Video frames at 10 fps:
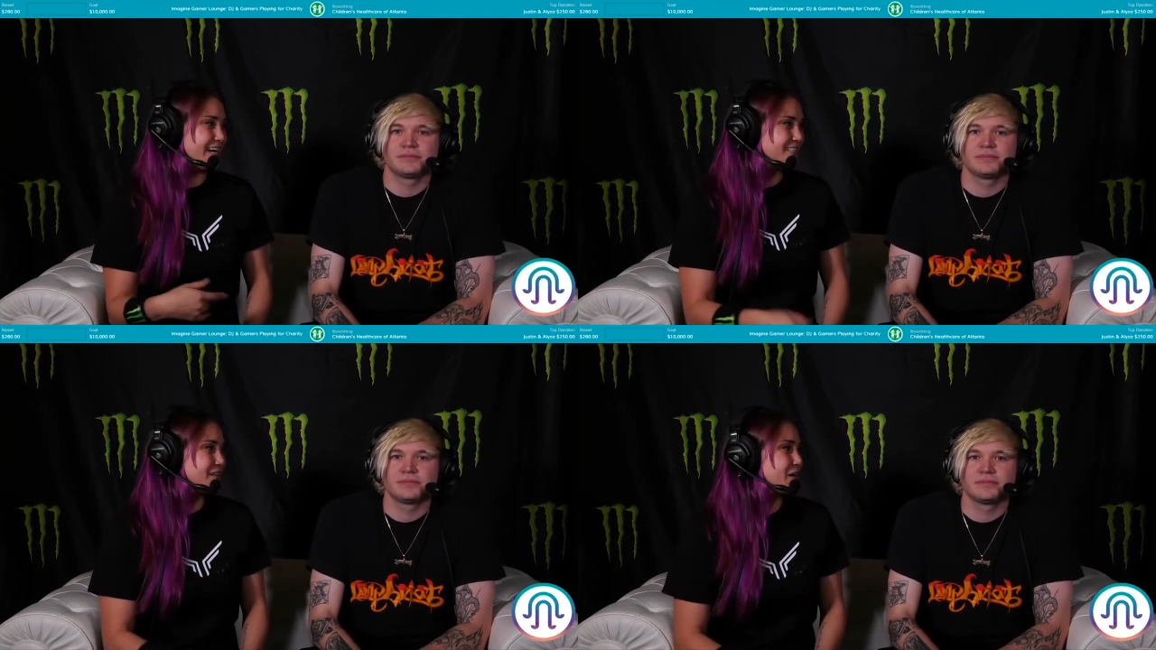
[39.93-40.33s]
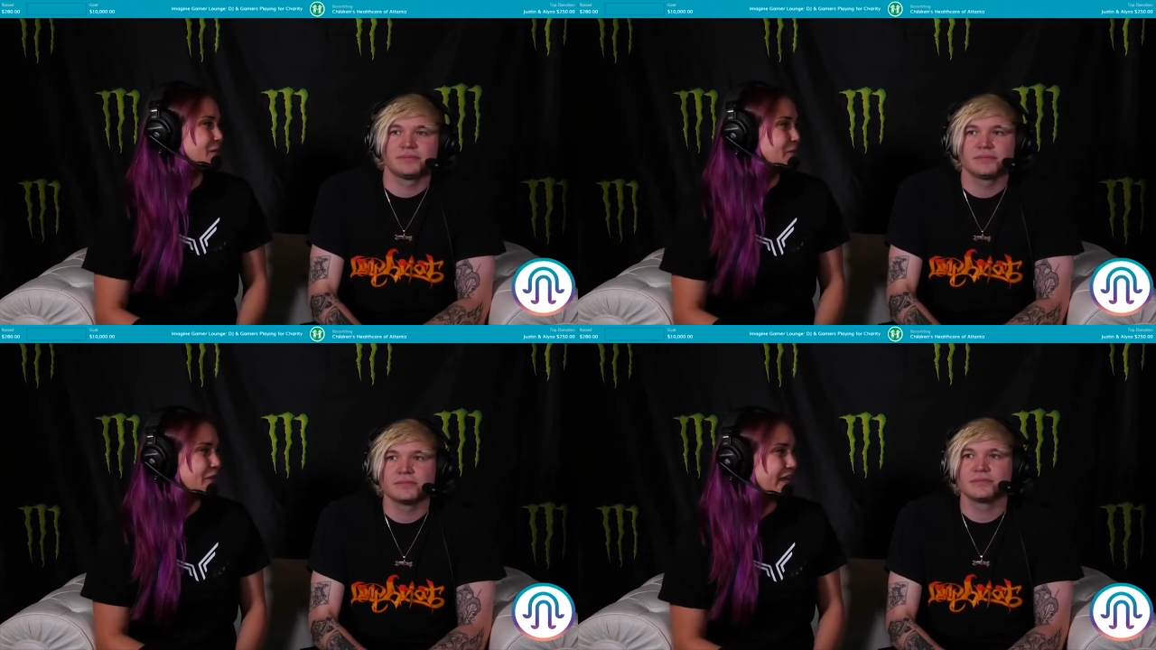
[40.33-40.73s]
Speaker 1: last
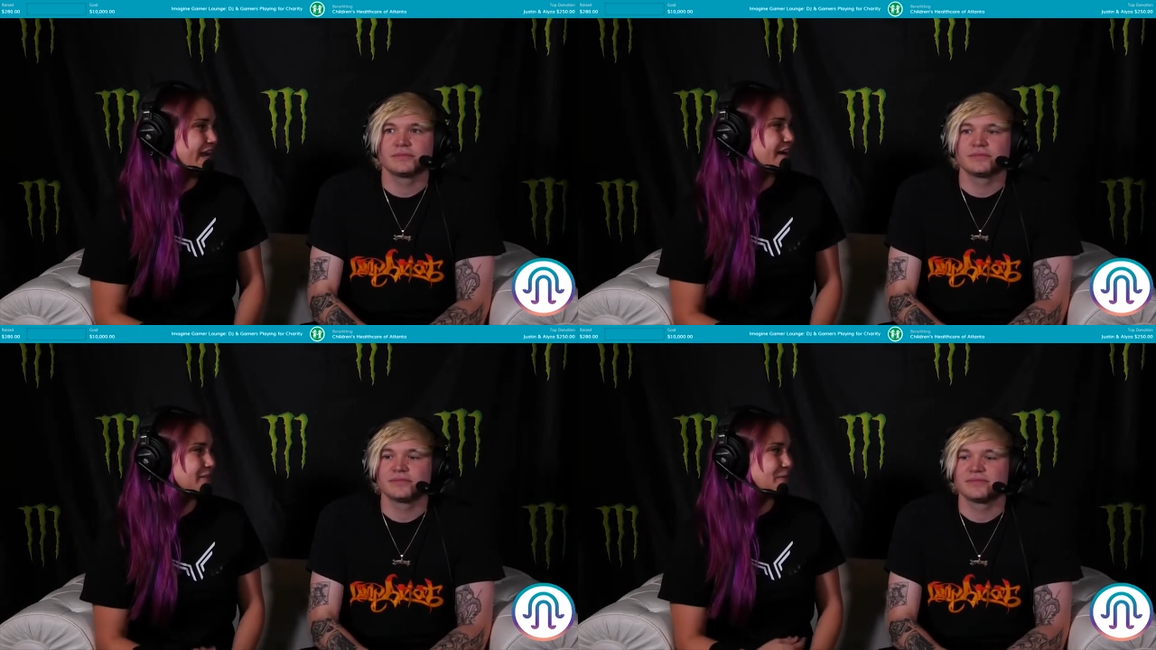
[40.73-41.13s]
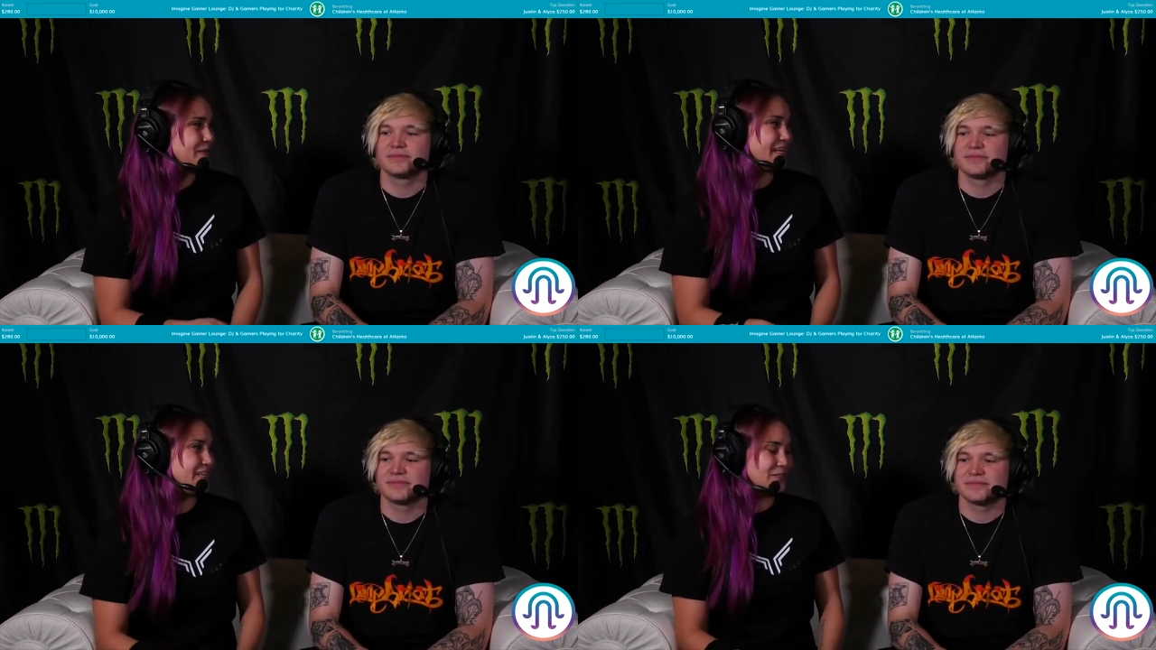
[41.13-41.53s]
card you pull that out to
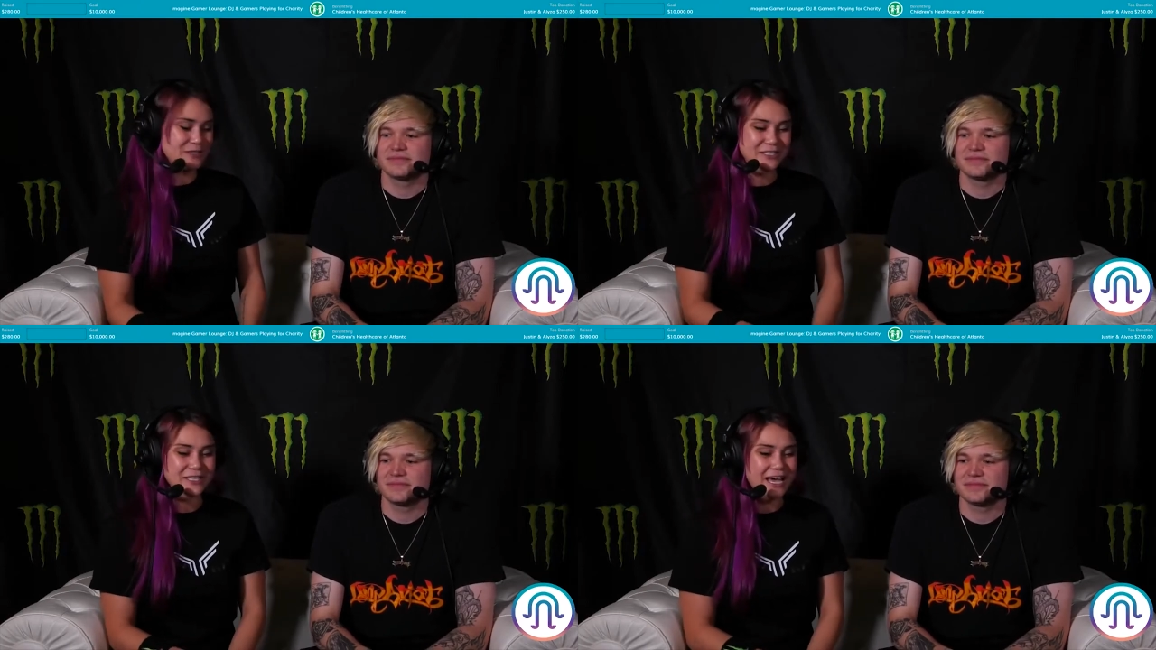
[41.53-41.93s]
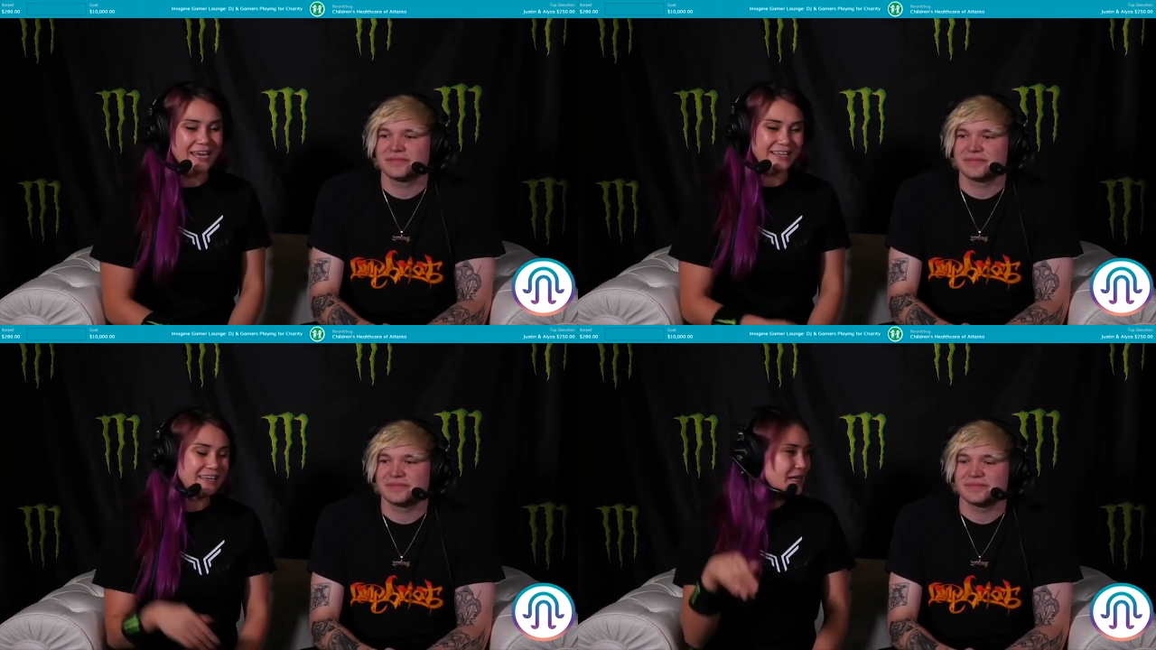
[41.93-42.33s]
beat, and you just
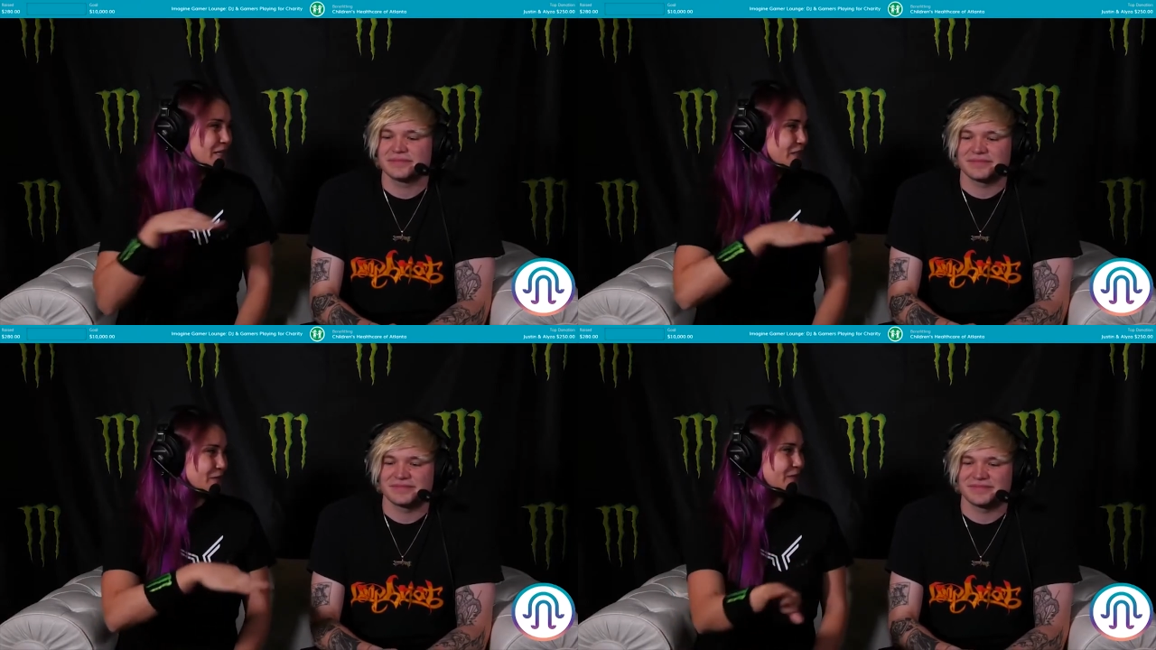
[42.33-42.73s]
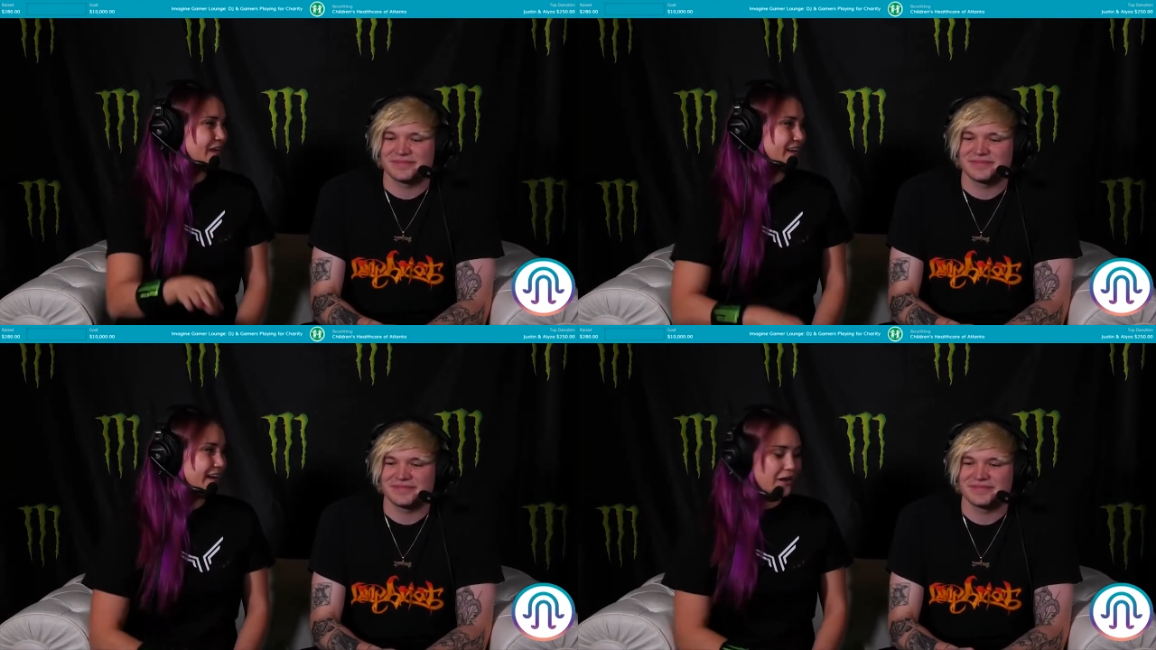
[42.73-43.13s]
like threw
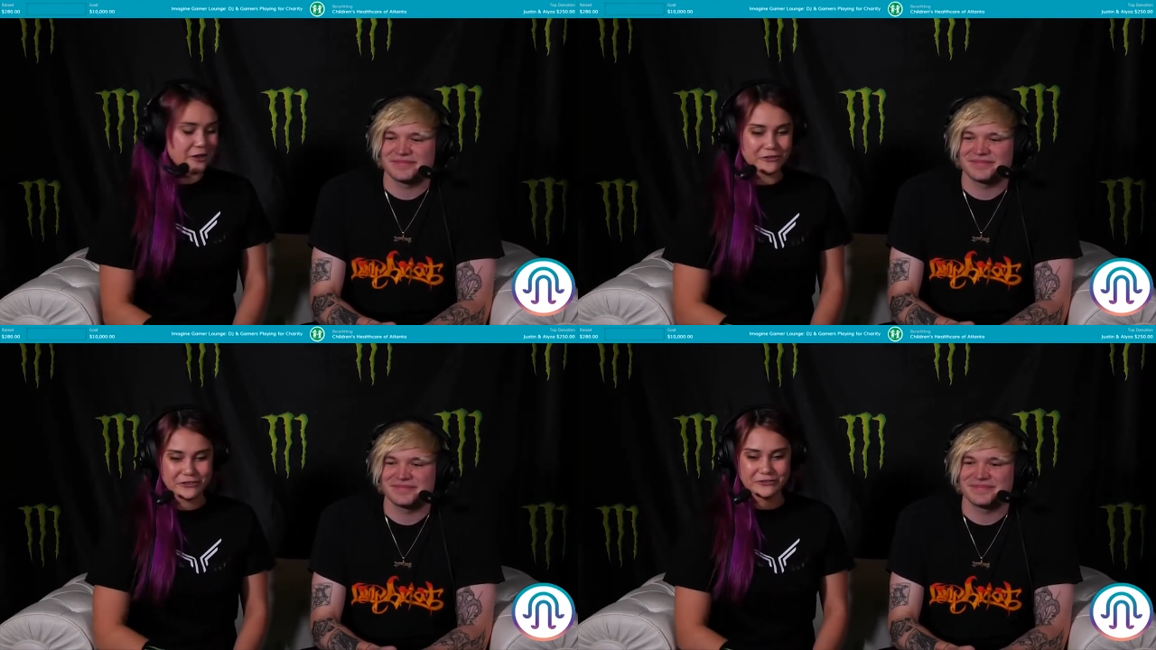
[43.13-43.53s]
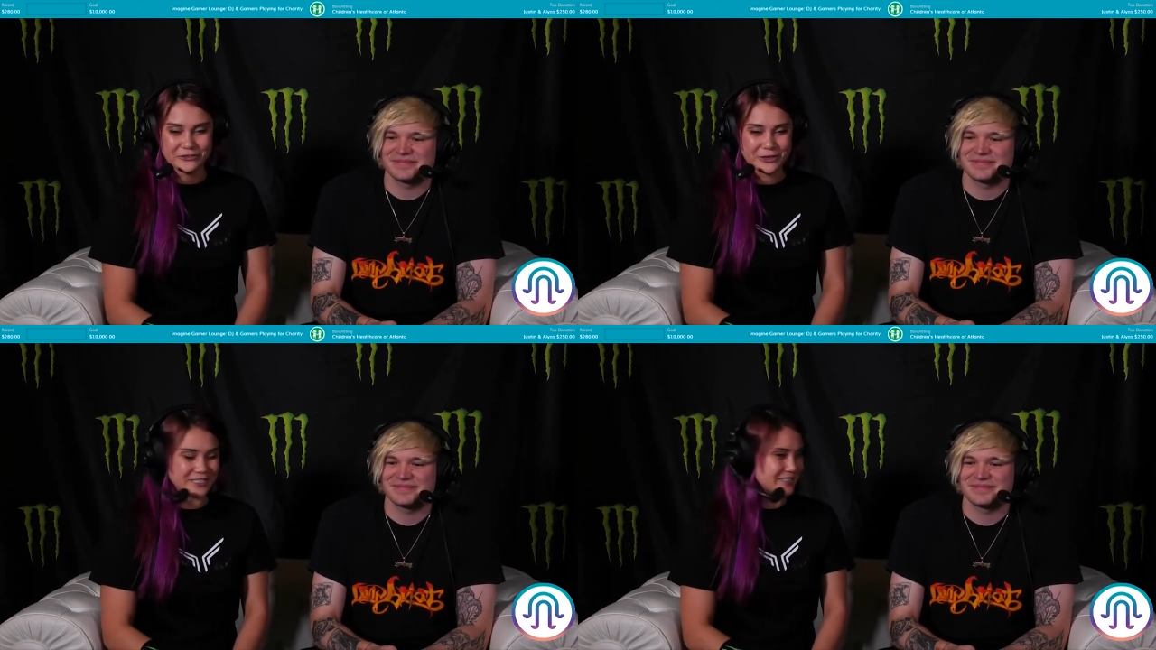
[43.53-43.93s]
that guy all over the
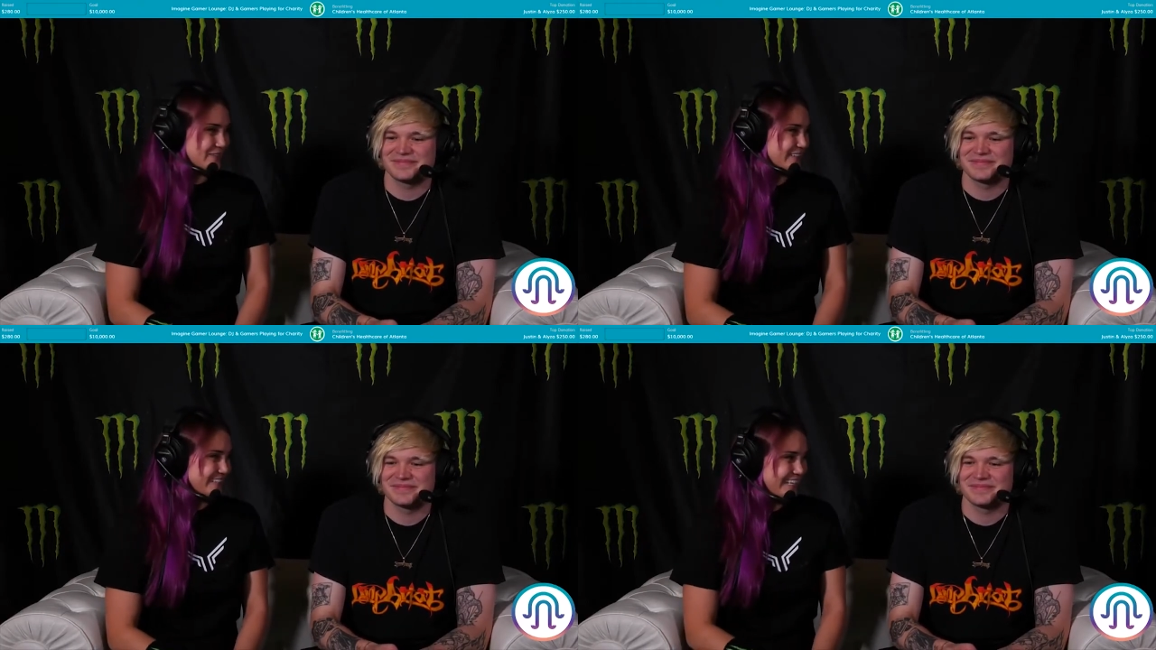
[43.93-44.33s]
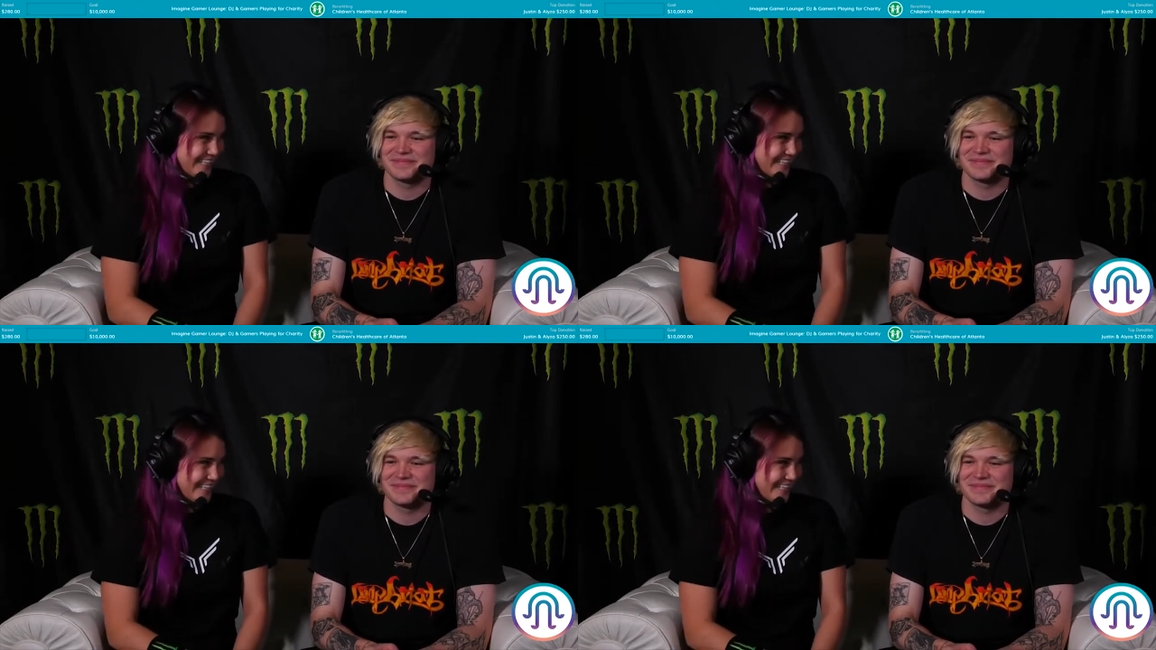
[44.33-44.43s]
floor. So well